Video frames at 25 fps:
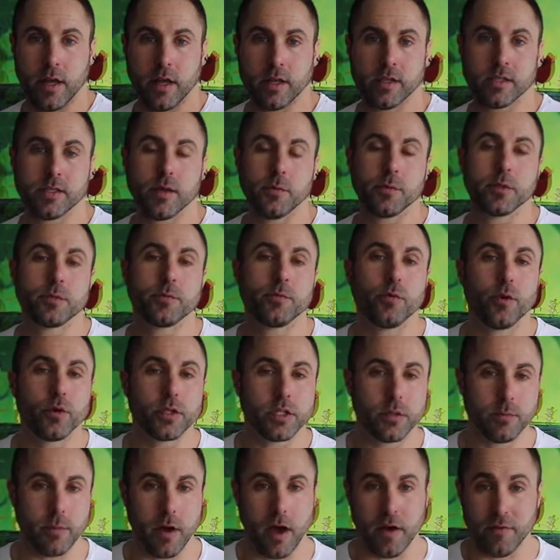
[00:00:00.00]
someone's brought
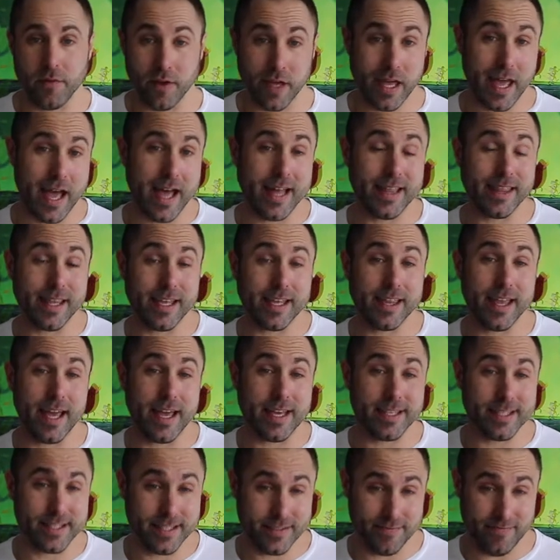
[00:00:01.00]
some other candy that
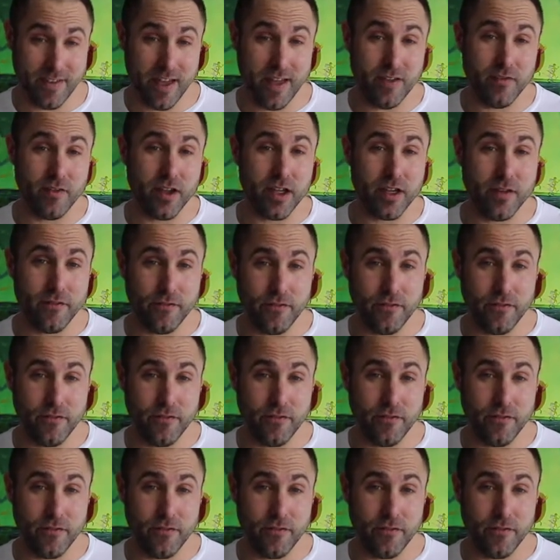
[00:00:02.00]
is very,